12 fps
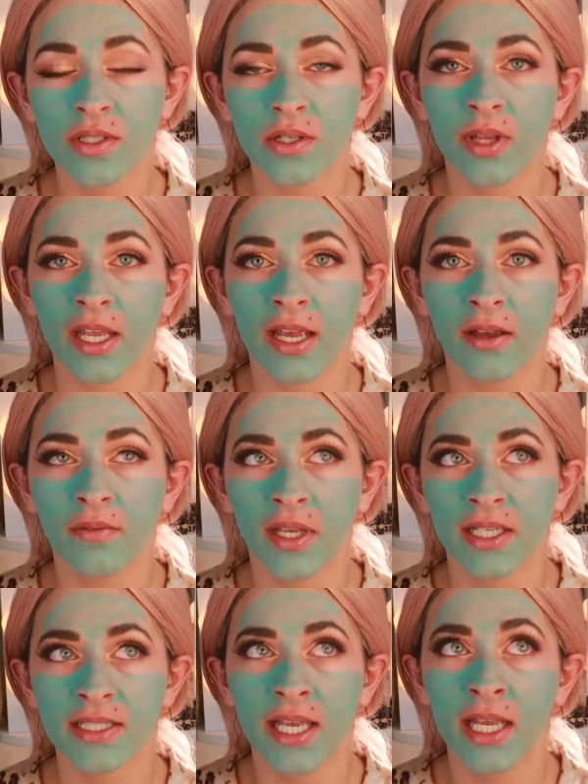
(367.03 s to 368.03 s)
So they have
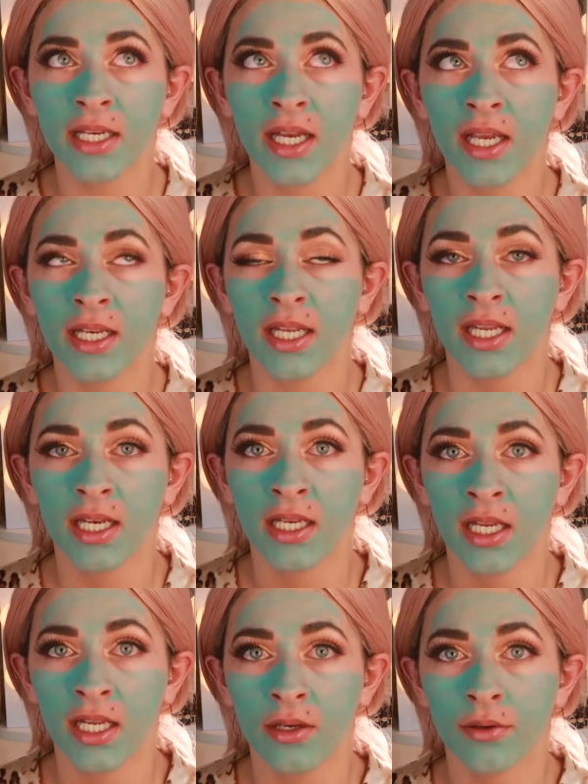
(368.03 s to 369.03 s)
a 10, 9, 8,
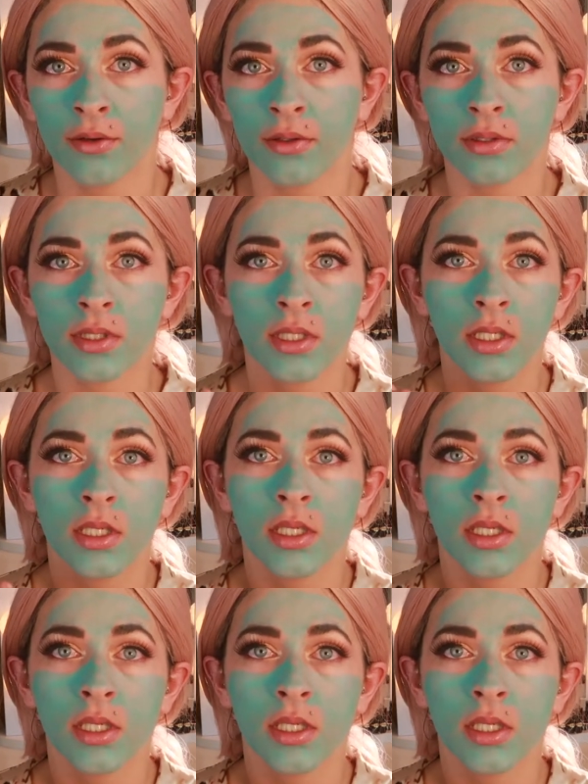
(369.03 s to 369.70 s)
and 8-year-old.